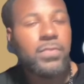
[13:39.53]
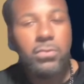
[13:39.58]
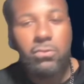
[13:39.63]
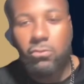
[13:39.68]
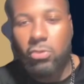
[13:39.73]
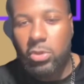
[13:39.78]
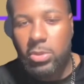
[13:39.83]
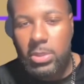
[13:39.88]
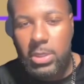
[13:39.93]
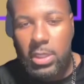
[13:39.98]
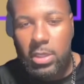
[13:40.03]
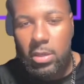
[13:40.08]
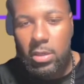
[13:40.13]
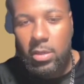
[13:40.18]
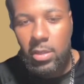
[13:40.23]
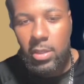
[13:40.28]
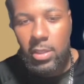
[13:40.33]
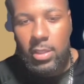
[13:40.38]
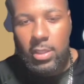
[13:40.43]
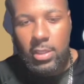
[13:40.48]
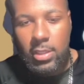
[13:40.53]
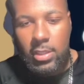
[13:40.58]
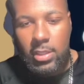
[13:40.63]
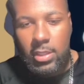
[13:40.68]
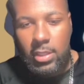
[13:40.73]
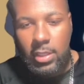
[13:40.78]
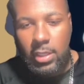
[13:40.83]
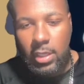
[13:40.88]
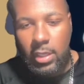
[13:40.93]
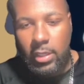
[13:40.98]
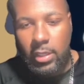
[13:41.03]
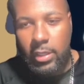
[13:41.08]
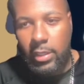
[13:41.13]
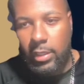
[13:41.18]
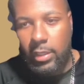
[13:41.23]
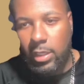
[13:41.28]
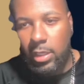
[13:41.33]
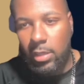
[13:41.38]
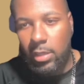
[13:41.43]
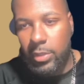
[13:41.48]
Right there. I
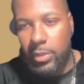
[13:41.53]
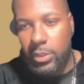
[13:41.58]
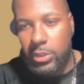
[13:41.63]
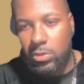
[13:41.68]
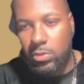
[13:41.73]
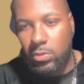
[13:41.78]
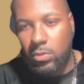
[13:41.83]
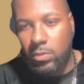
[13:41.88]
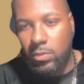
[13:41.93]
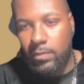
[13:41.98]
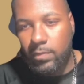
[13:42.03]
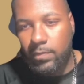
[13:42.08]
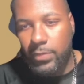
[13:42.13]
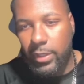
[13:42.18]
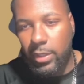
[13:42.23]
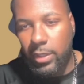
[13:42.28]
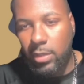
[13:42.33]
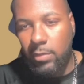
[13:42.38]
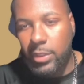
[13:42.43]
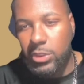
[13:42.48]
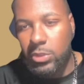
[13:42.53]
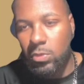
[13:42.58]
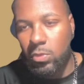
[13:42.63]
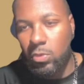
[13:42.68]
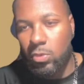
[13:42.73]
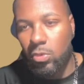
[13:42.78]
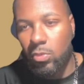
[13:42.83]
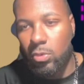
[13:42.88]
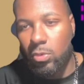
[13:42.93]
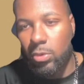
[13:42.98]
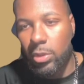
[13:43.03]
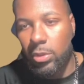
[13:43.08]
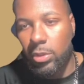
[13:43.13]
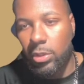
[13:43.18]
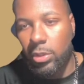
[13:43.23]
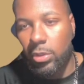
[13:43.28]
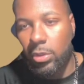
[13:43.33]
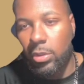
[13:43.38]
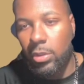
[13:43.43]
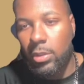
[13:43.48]
gotta make some room around
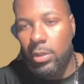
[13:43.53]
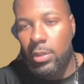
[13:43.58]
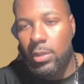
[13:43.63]
here.